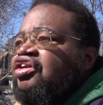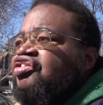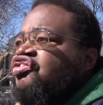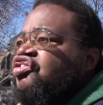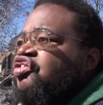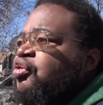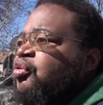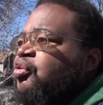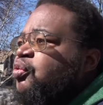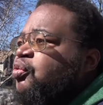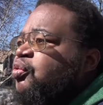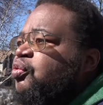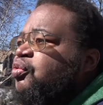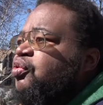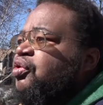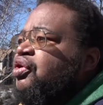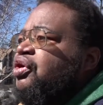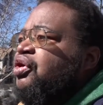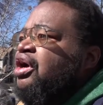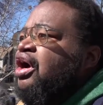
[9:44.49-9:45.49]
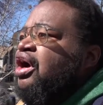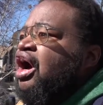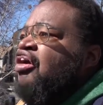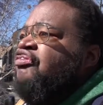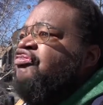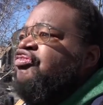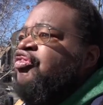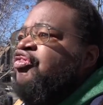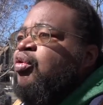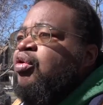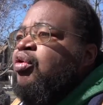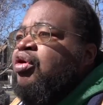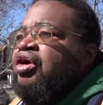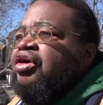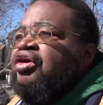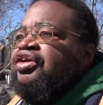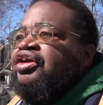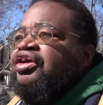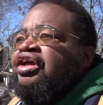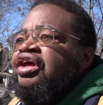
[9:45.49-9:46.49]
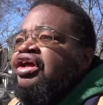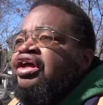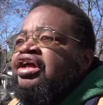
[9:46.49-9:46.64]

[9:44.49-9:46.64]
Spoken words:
to afford